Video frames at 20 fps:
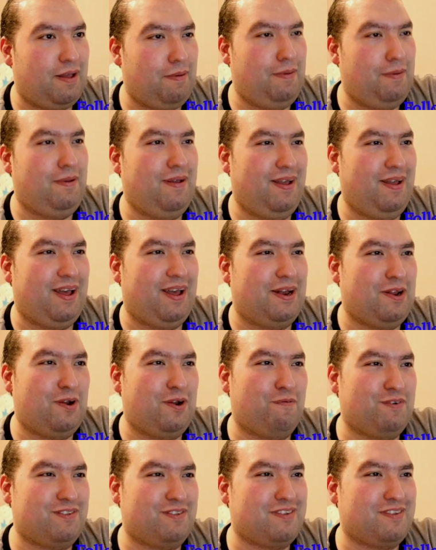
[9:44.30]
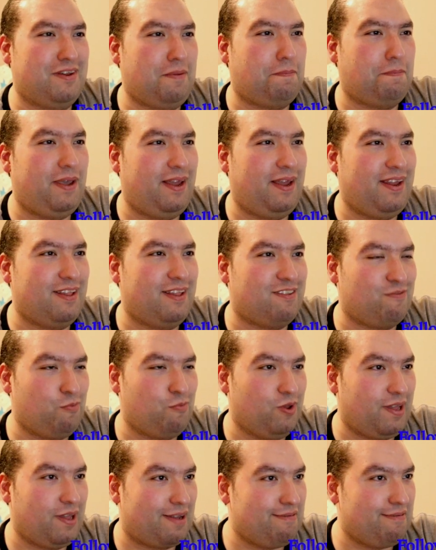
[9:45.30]
I don't know if it's an opinion, it's more
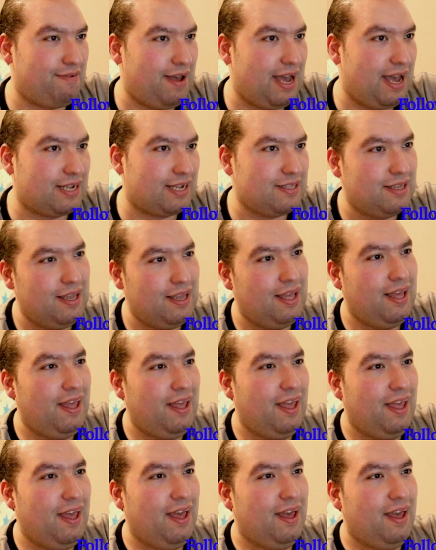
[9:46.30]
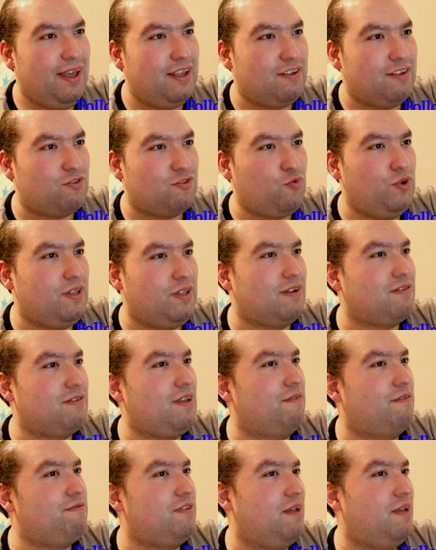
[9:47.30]
like fact. Is queen takes
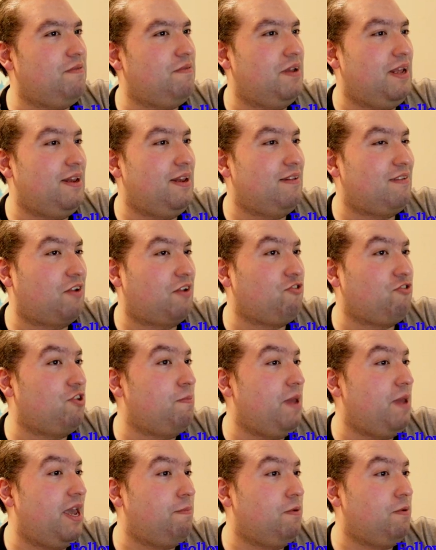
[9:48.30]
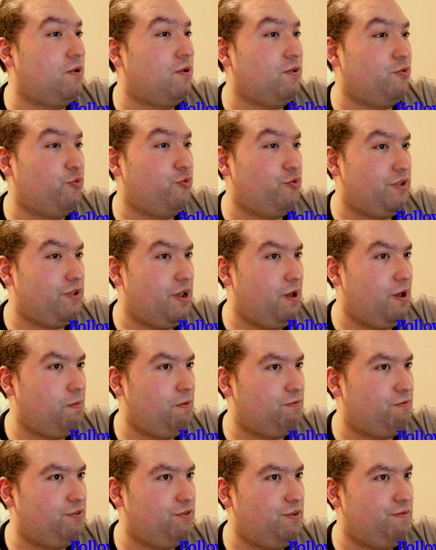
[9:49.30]
f7, and it's actually made because it was the help of
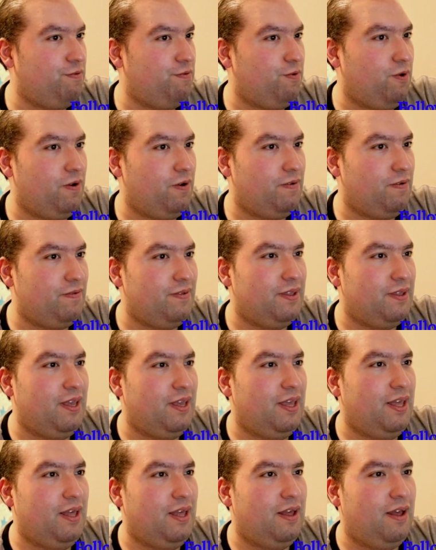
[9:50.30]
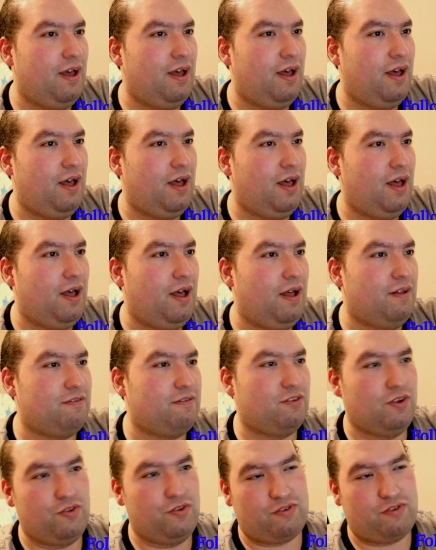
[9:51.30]
c4.
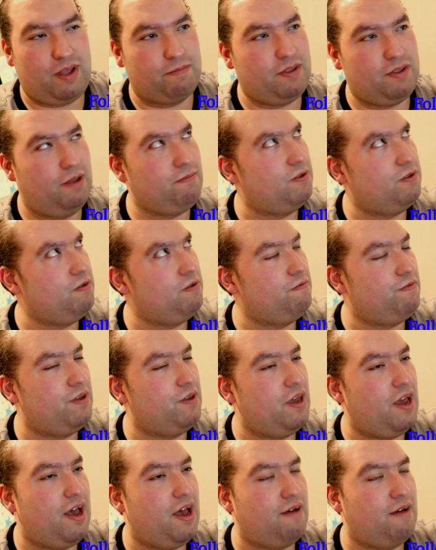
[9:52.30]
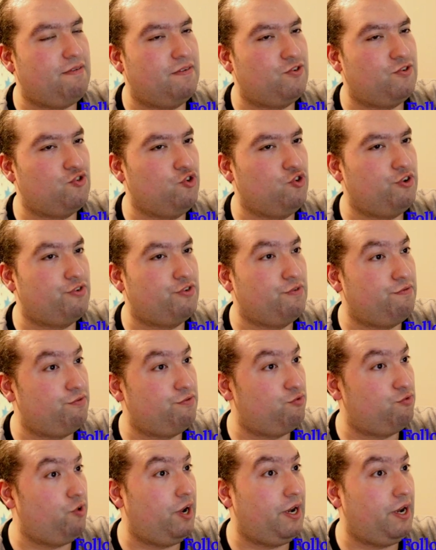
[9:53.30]
So sometimes if you have a choice of
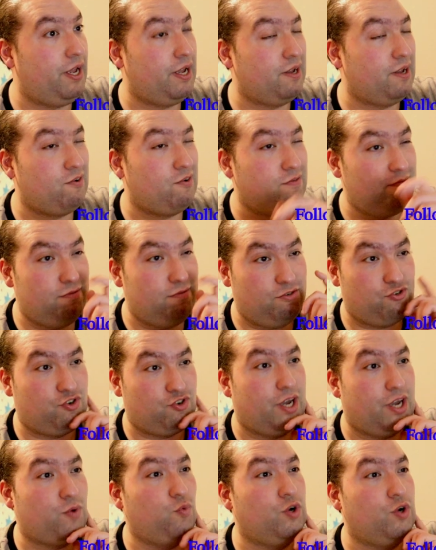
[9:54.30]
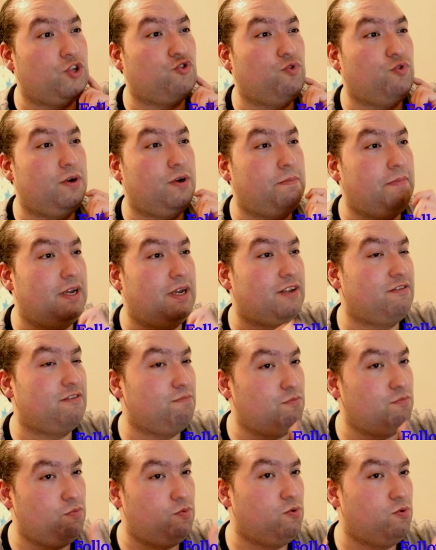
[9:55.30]
trading, check which one makes
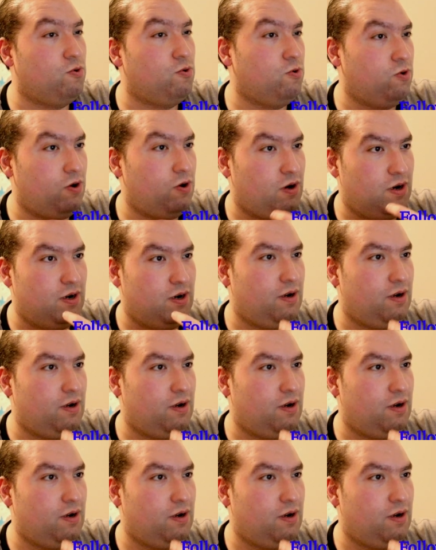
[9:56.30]
more